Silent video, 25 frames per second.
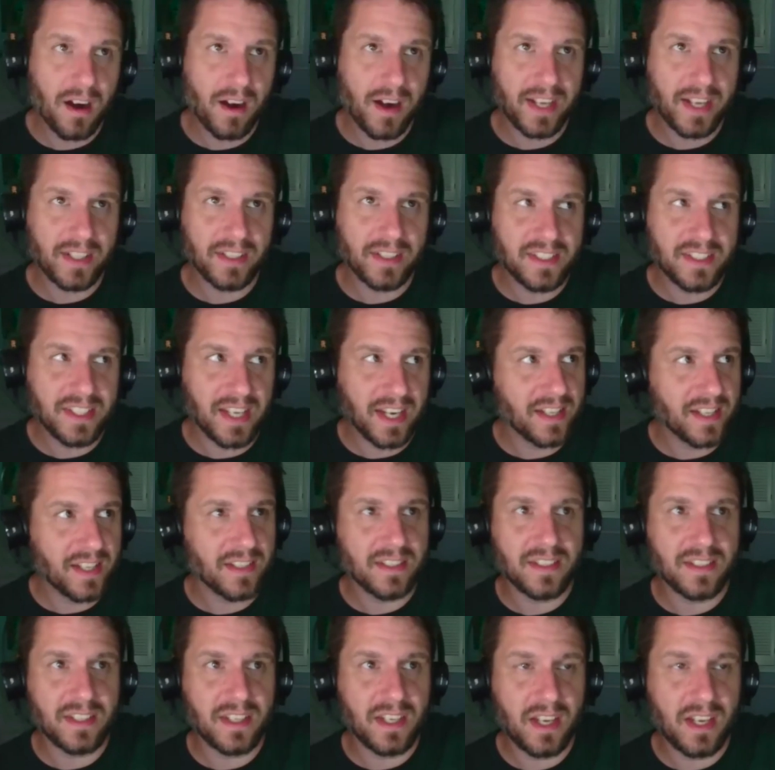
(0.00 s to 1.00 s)
at least I can
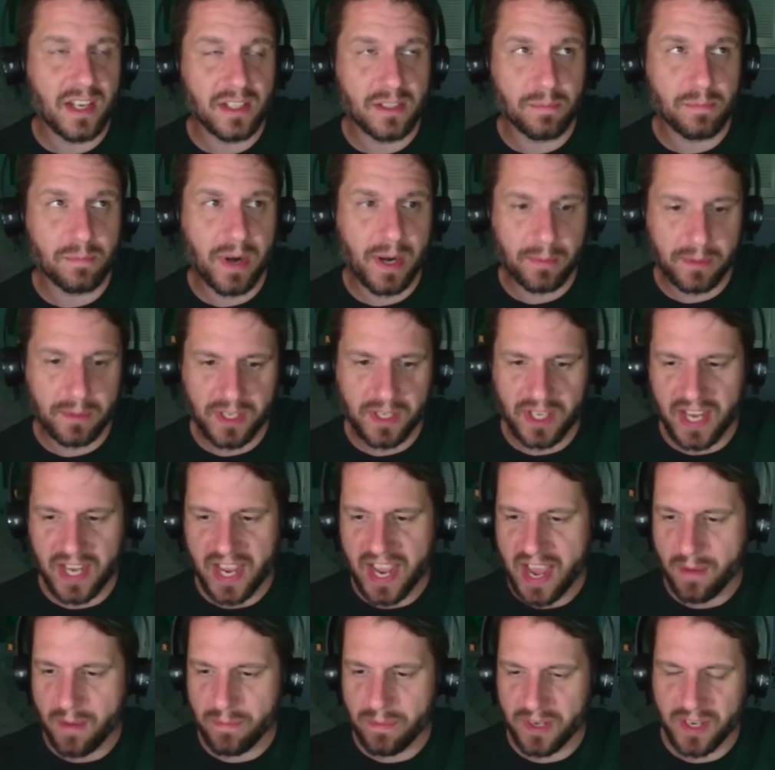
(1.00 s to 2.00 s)
see it's probably going to
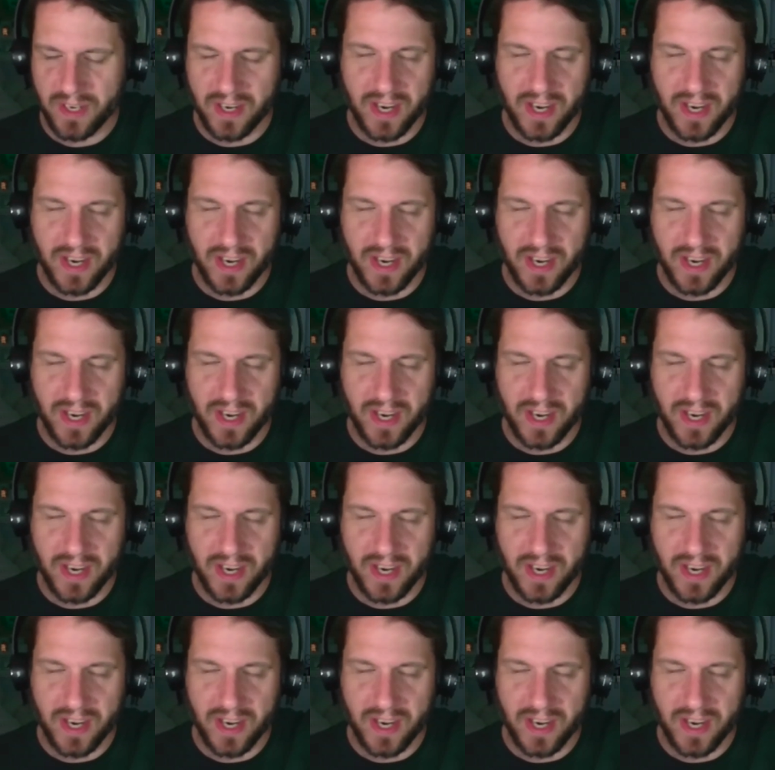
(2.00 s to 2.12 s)
happen,